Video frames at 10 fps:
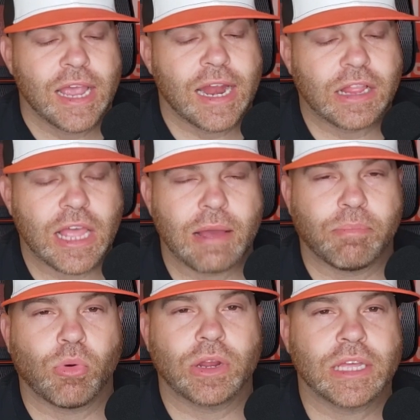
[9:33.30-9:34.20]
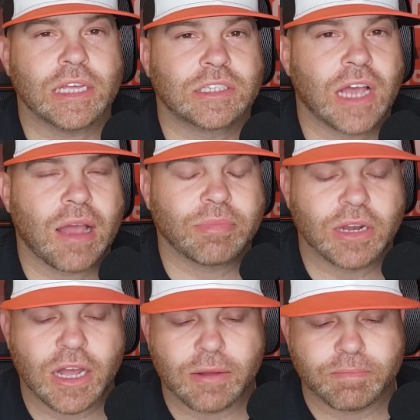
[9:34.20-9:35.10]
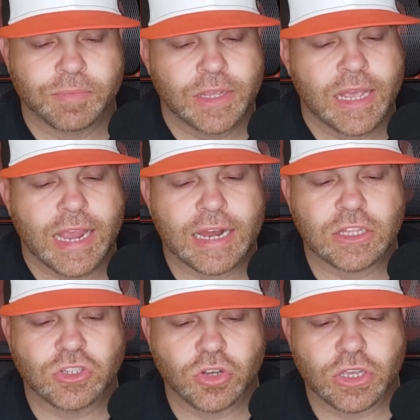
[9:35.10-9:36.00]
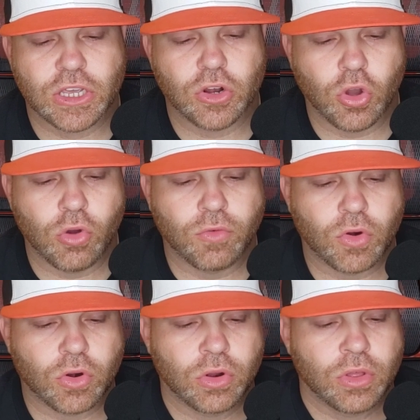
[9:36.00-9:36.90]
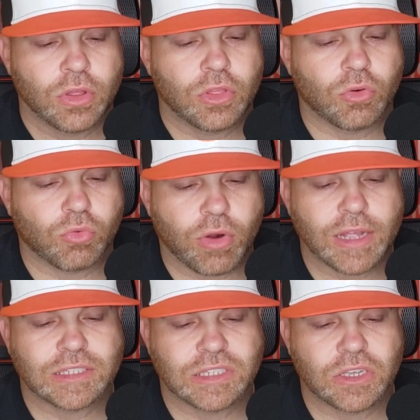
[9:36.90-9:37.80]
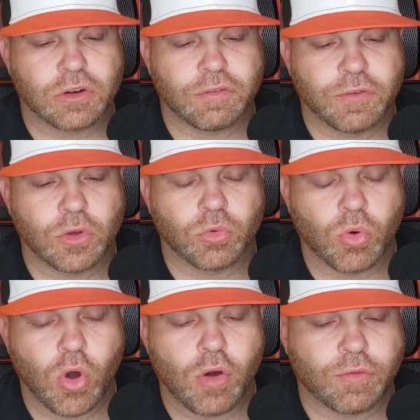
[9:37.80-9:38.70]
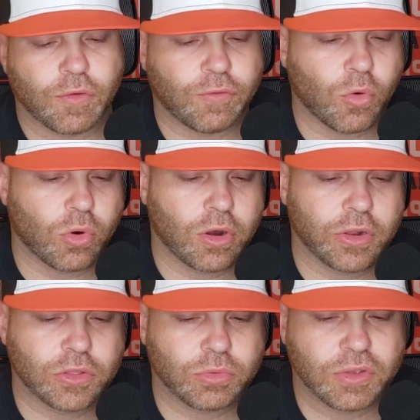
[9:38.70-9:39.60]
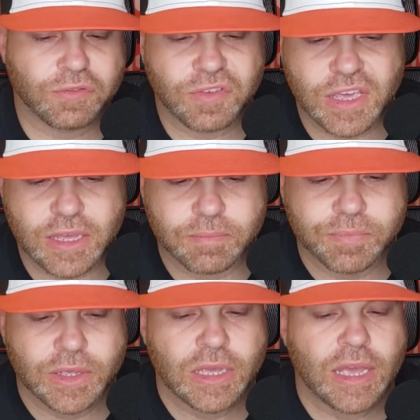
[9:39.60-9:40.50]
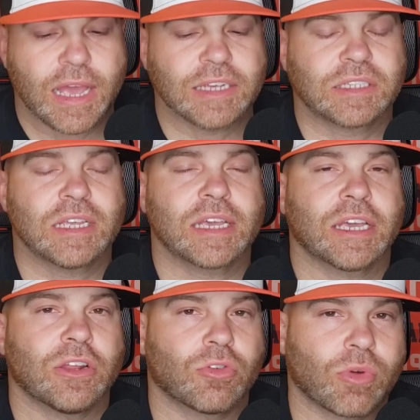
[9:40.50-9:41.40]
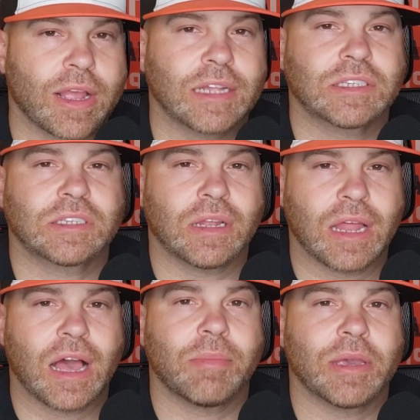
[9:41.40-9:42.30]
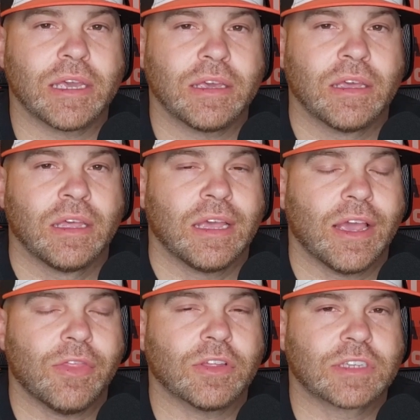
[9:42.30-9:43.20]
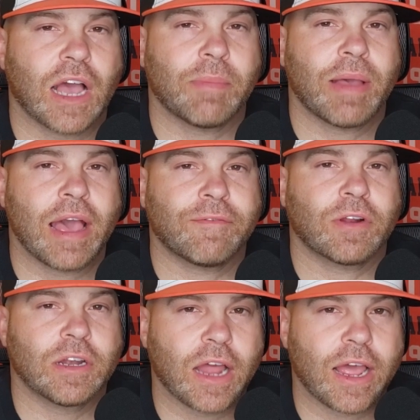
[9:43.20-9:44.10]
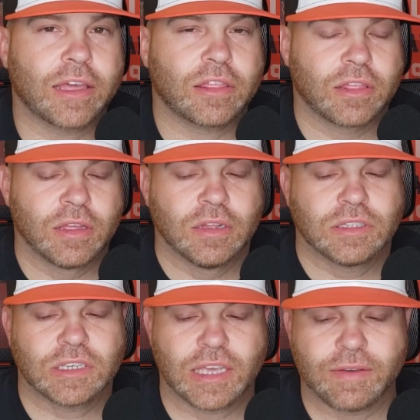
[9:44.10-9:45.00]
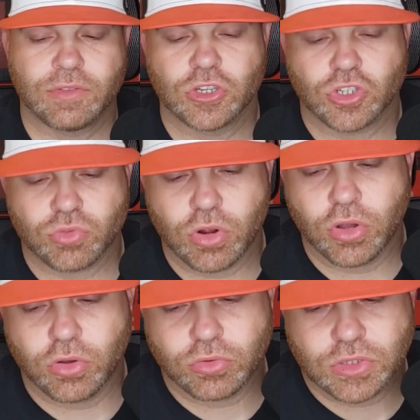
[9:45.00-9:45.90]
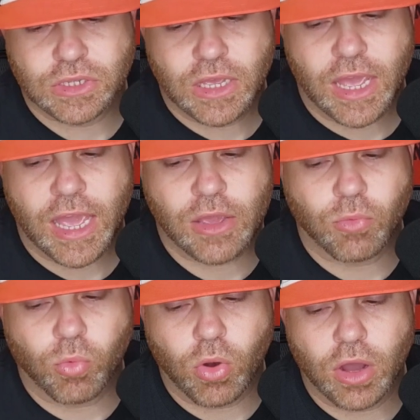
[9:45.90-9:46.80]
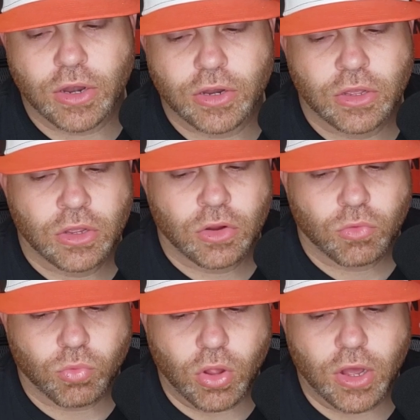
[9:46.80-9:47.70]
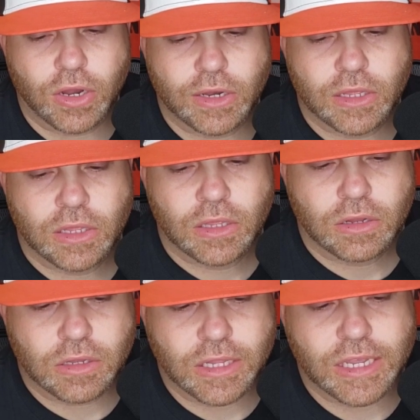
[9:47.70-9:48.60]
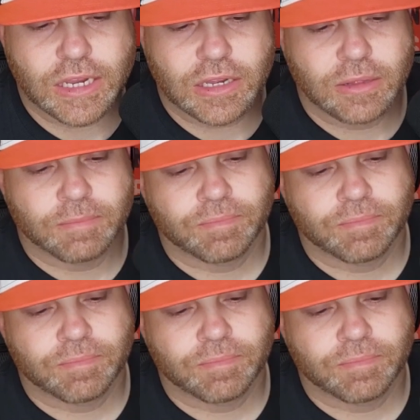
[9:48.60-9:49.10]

and at that point he had timed it up, and he took it over the right center field wall for 403 feet, a stinking grand salami in the top half of the 9th to give the Stros a 1-run lead.